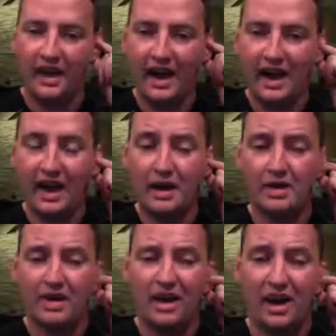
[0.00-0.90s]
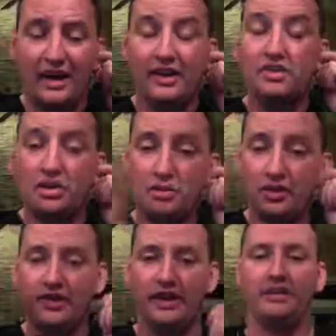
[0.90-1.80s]
All right, two
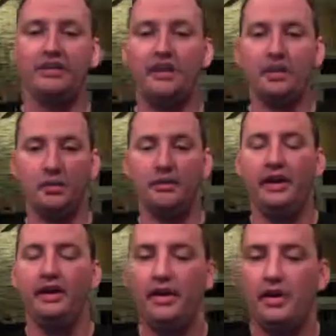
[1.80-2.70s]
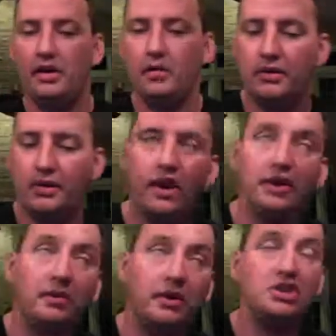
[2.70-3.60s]
more things. Another one
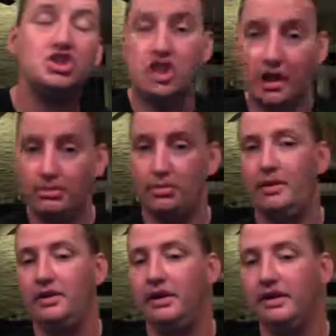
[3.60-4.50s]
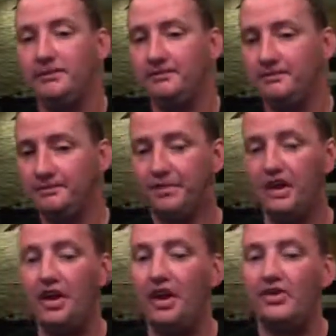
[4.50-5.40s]
SharePoint related.
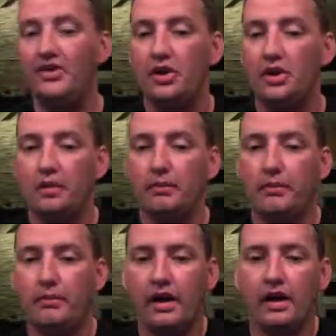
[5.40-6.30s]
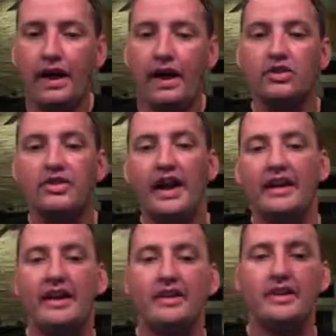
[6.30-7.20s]
So out on
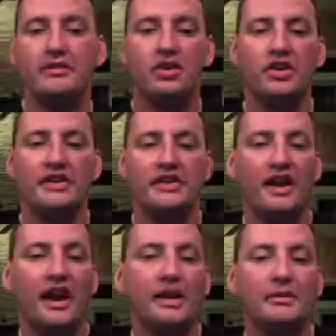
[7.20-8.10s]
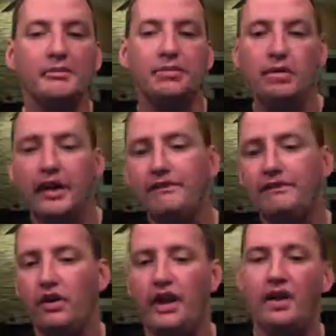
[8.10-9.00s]
TechNet, they've released a document, Plan
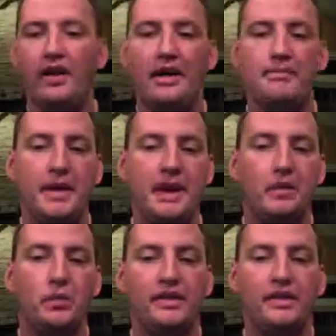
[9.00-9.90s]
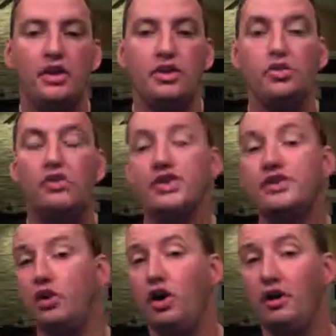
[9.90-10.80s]
for Internet Bandwidth
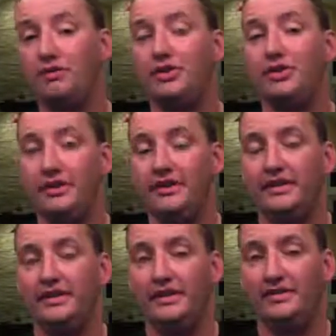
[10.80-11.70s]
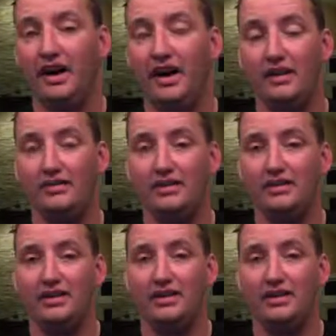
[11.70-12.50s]
Usage for Office 365.